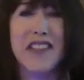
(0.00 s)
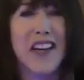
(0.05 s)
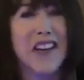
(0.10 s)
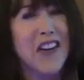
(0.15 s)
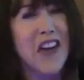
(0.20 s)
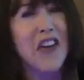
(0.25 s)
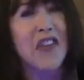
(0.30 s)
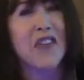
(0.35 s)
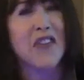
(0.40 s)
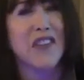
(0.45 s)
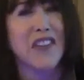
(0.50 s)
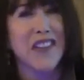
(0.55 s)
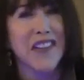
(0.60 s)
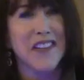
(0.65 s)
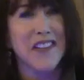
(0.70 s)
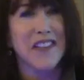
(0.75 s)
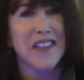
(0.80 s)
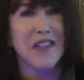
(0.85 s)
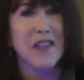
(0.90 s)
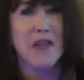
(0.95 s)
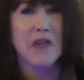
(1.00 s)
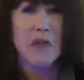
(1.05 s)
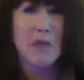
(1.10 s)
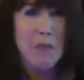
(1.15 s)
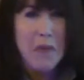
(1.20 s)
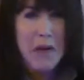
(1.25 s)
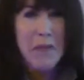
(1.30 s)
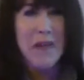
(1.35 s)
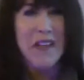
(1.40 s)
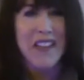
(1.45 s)
had other things to do,
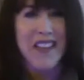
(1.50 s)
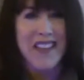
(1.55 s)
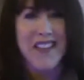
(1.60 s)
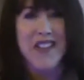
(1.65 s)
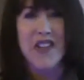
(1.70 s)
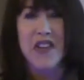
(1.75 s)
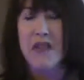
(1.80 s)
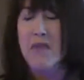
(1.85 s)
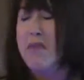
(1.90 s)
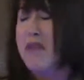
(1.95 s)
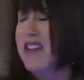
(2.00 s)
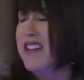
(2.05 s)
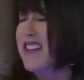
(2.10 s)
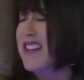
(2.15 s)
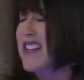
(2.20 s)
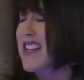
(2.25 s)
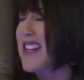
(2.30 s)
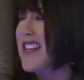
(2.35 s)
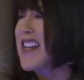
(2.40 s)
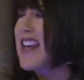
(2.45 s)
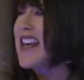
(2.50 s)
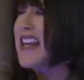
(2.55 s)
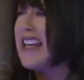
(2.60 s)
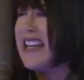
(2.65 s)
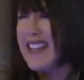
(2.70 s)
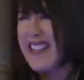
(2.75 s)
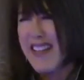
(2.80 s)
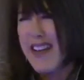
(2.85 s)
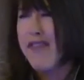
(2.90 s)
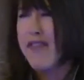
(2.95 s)
maybe legitimately.
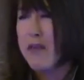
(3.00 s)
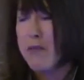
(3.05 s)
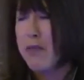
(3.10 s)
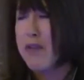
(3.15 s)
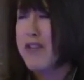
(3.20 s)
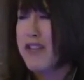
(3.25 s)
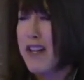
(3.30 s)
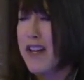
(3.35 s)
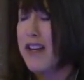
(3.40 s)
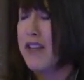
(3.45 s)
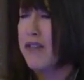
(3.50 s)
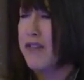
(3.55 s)
7% are